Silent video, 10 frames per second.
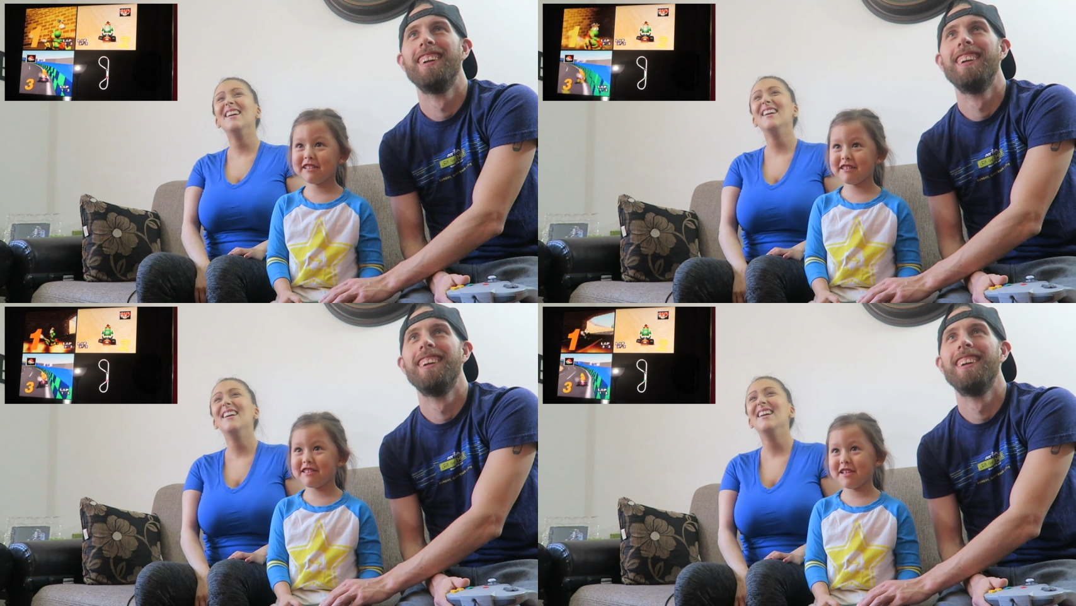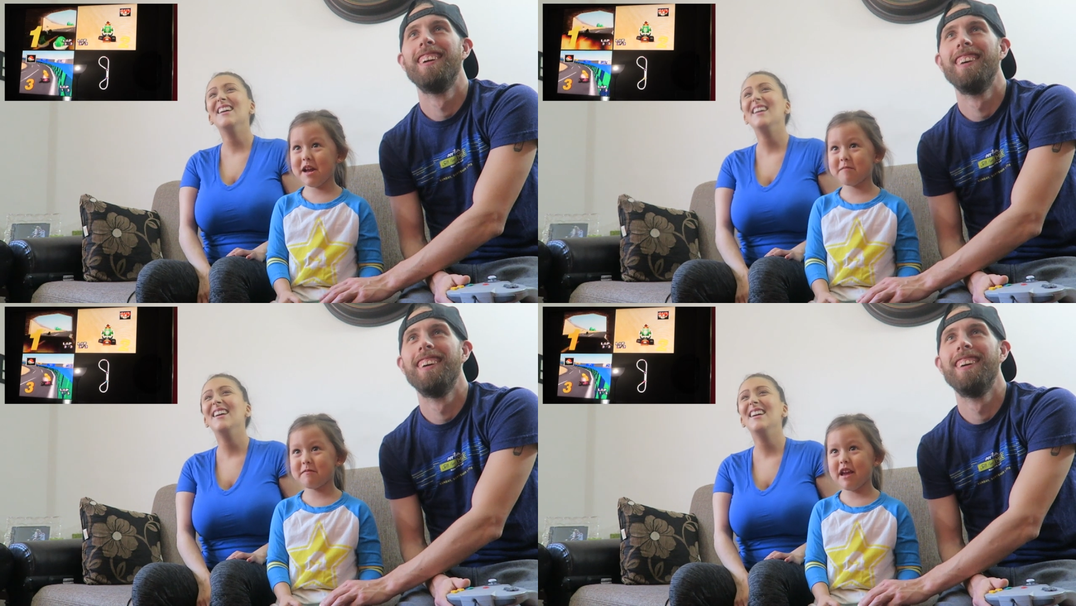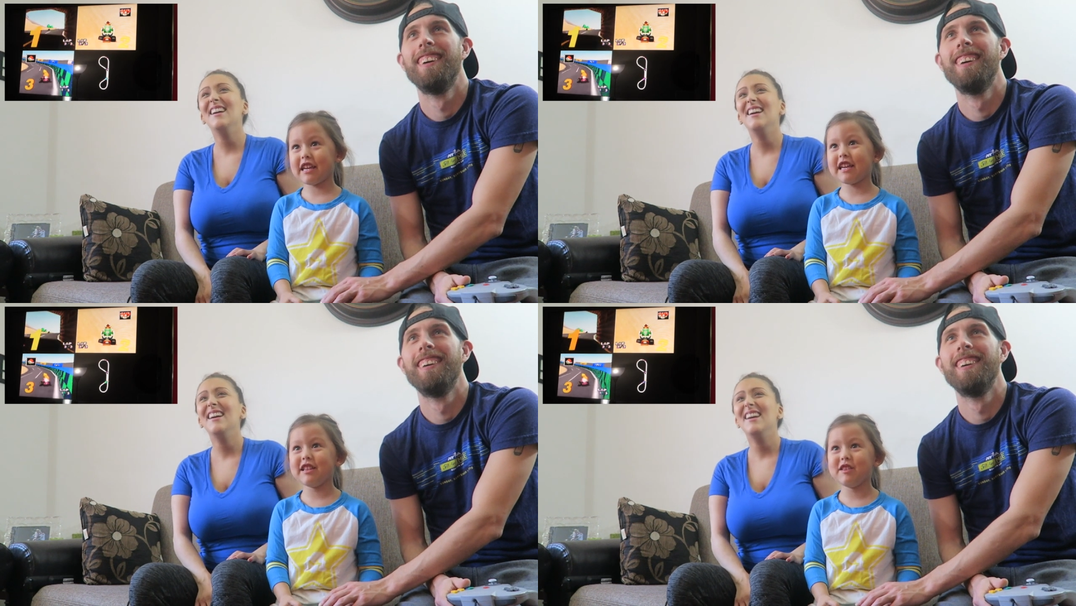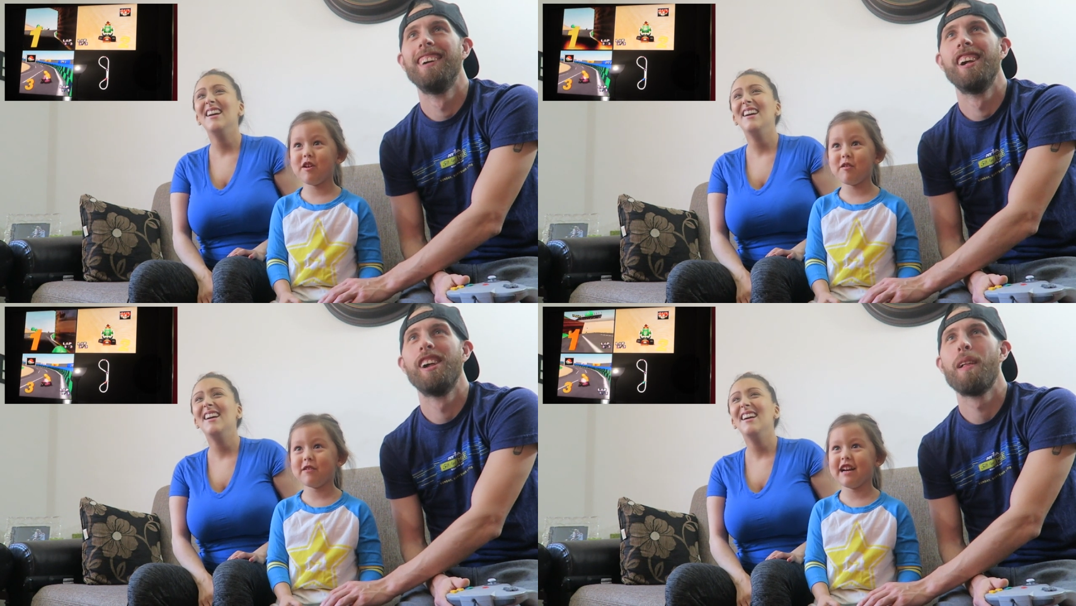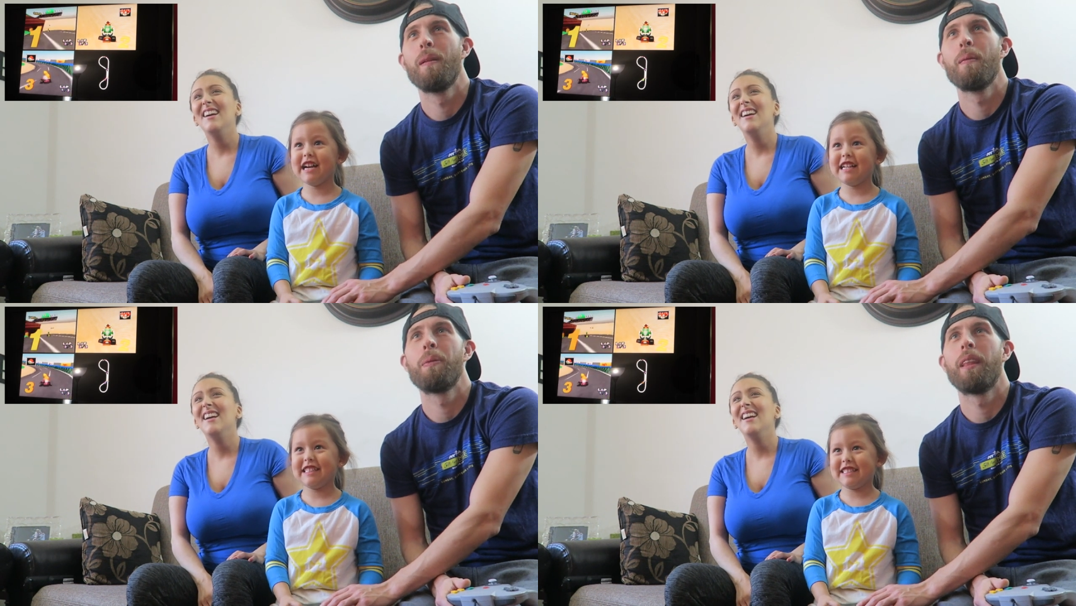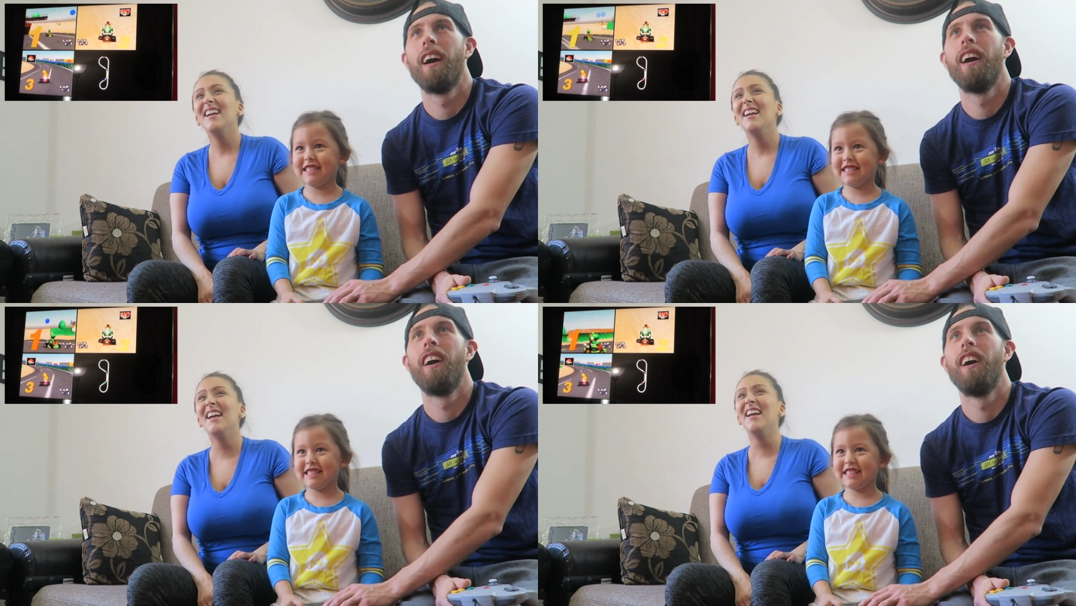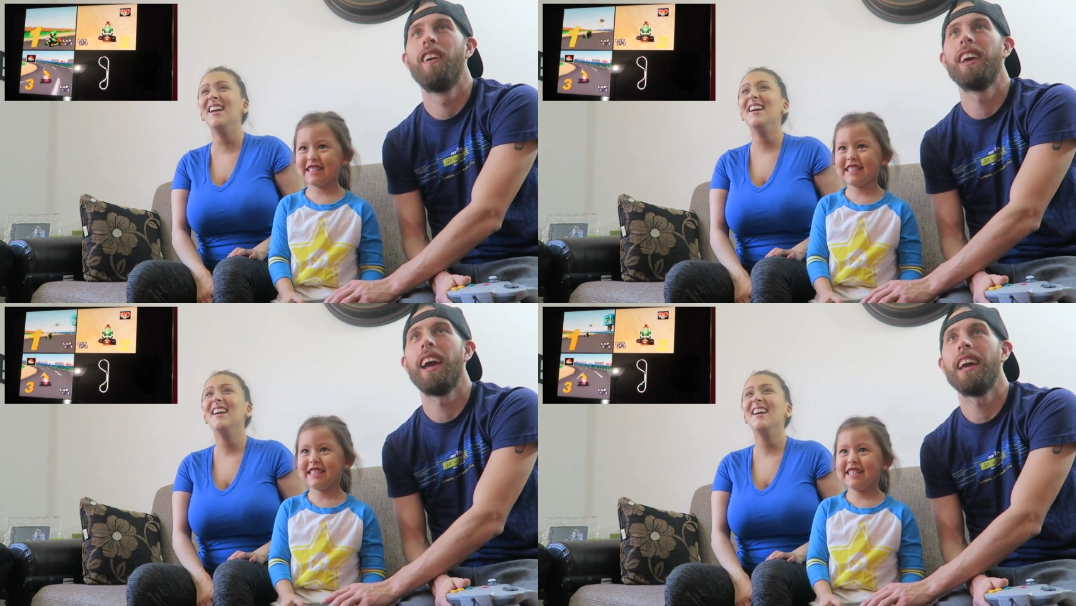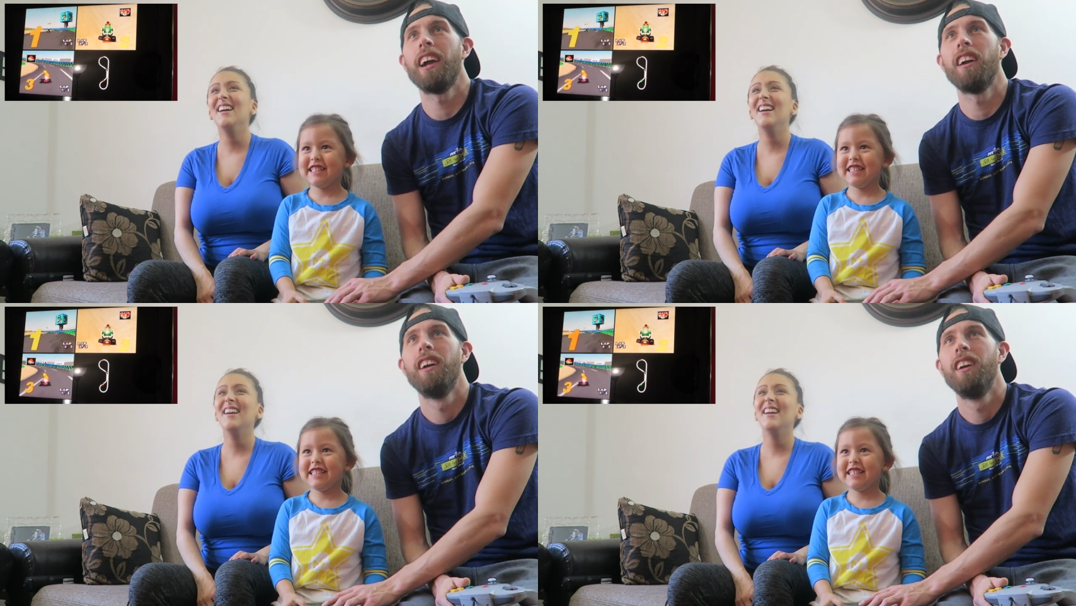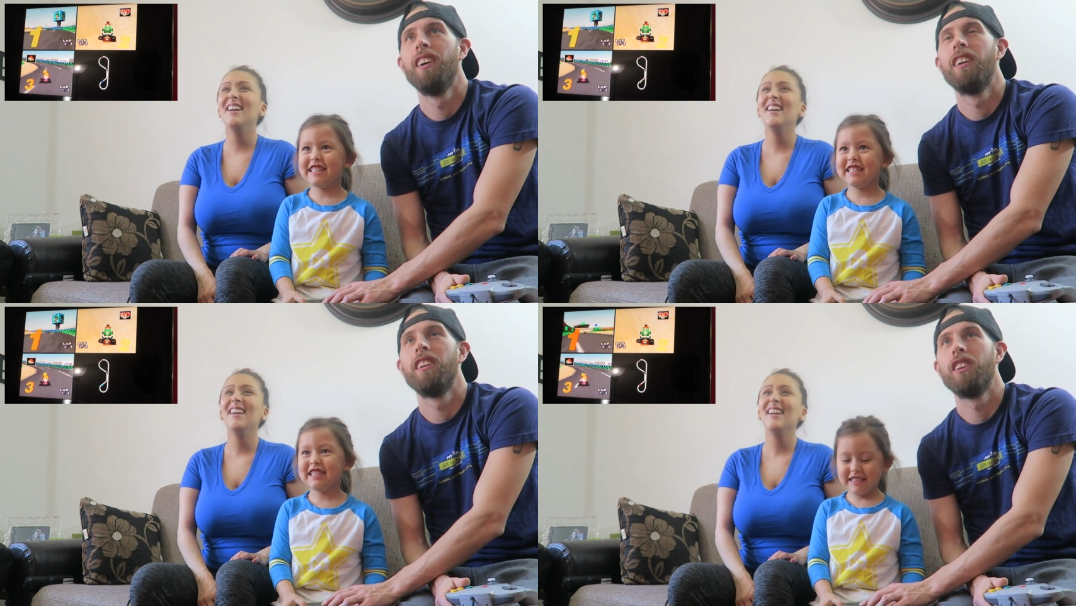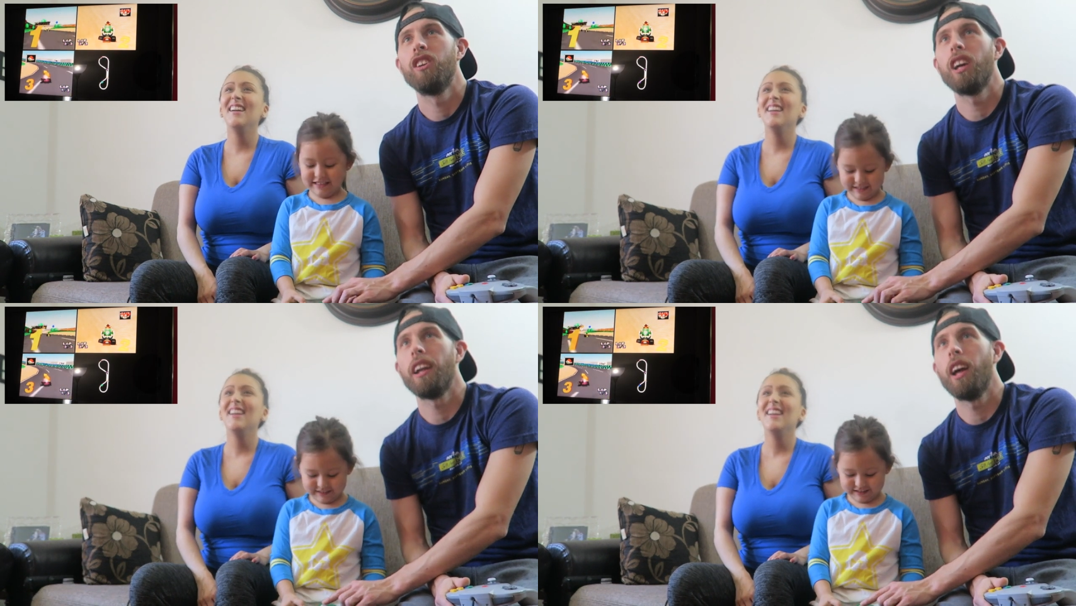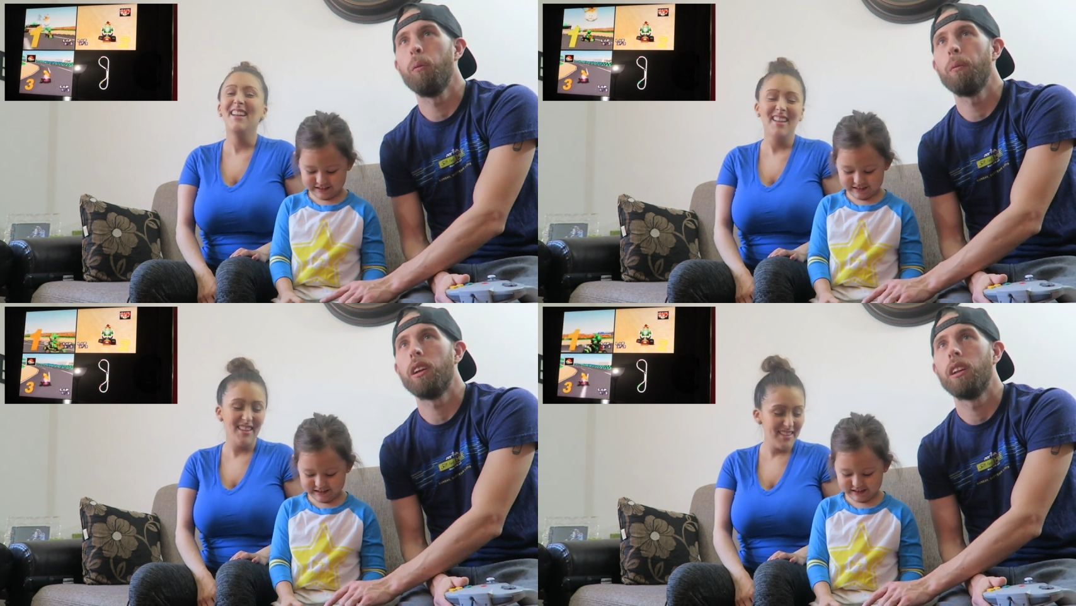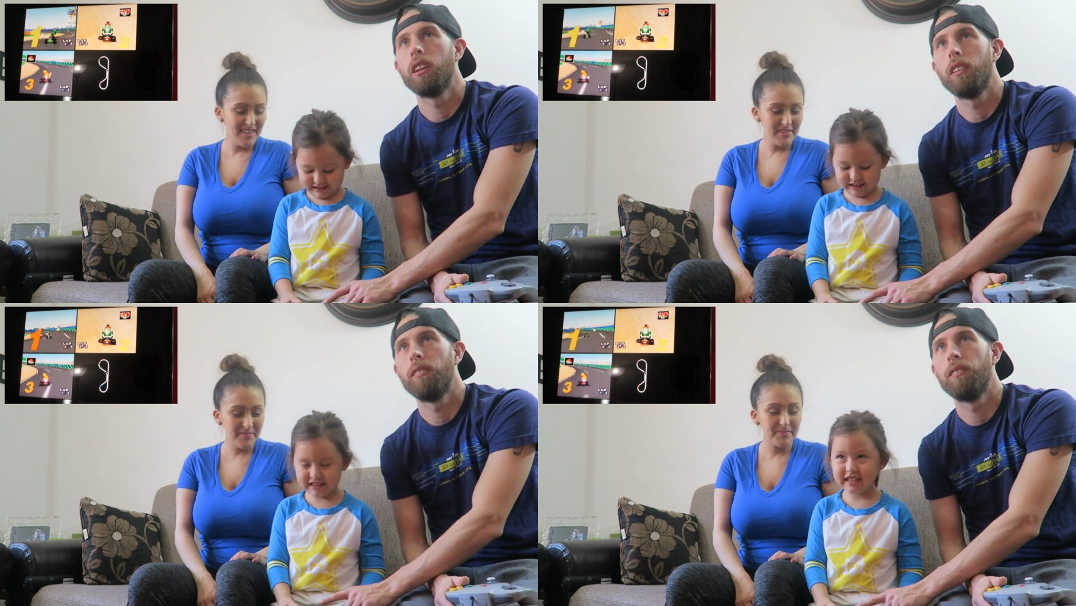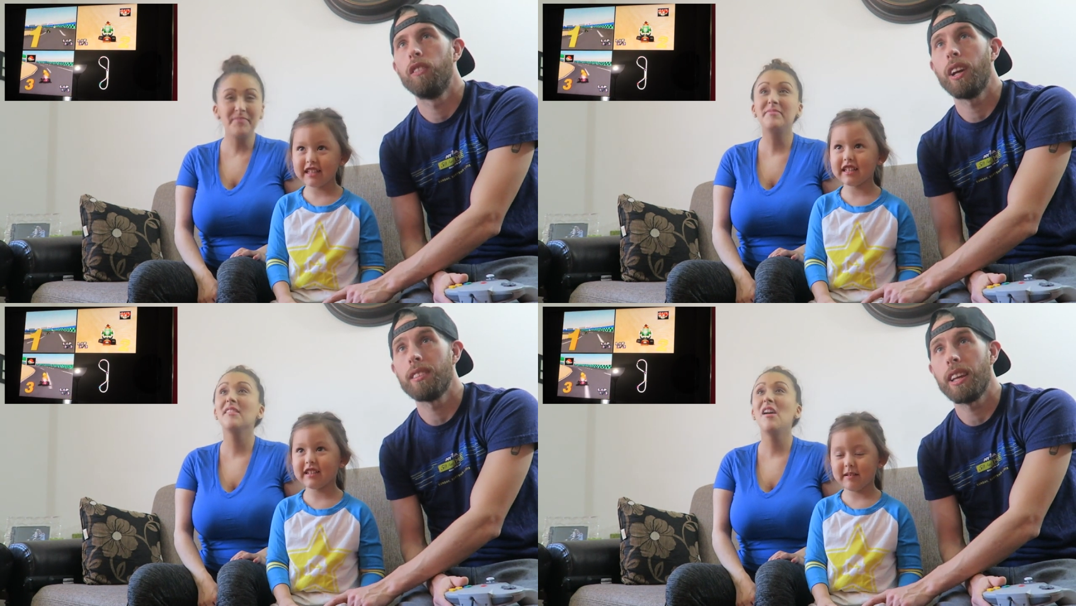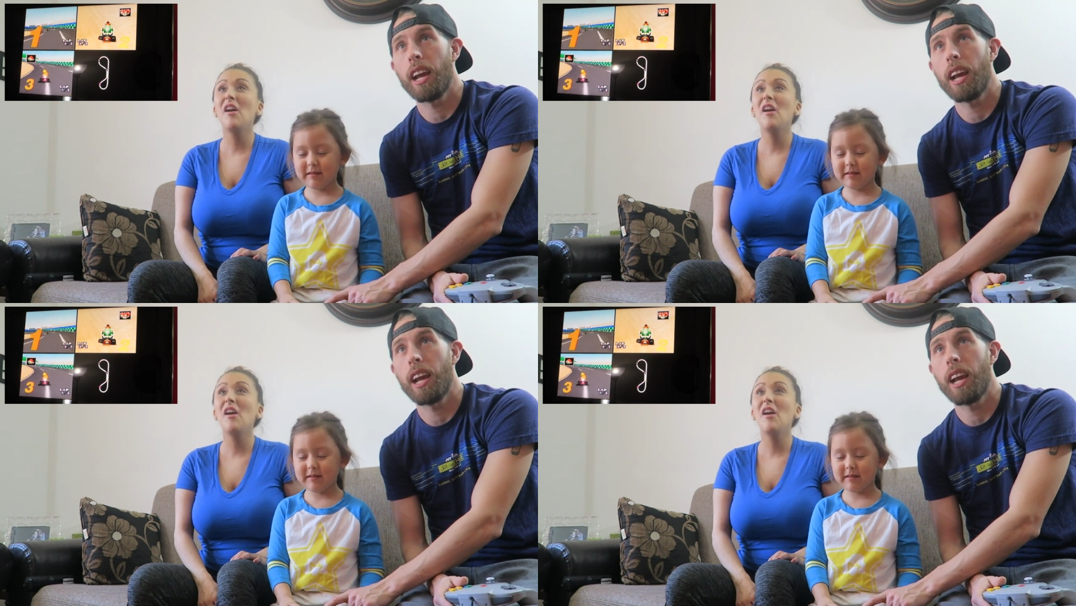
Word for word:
Speaker 1: You see I'm making donuts.
Speaker 2: Okay, here. You gotta help me. You gotta